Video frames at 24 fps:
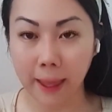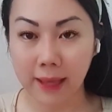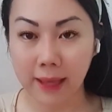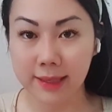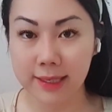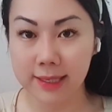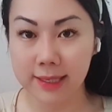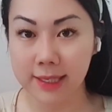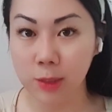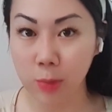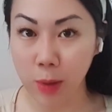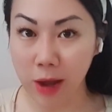
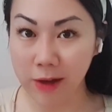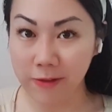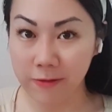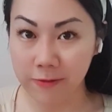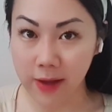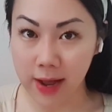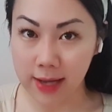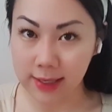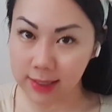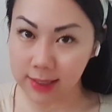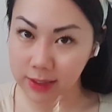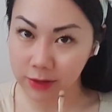this is about
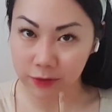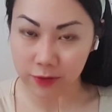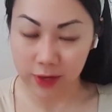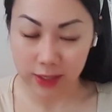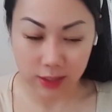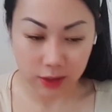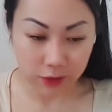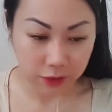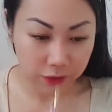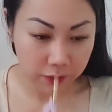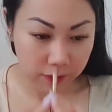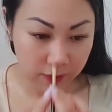fast and
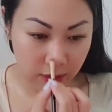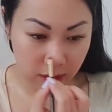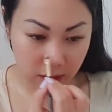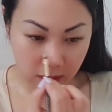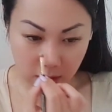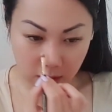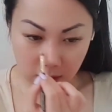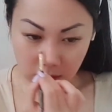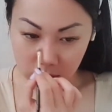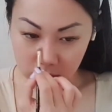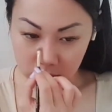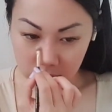effective.
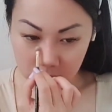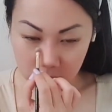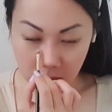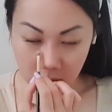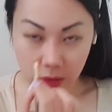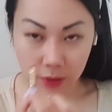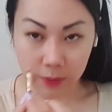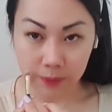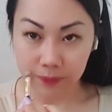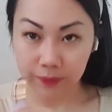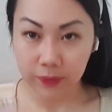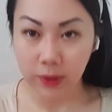So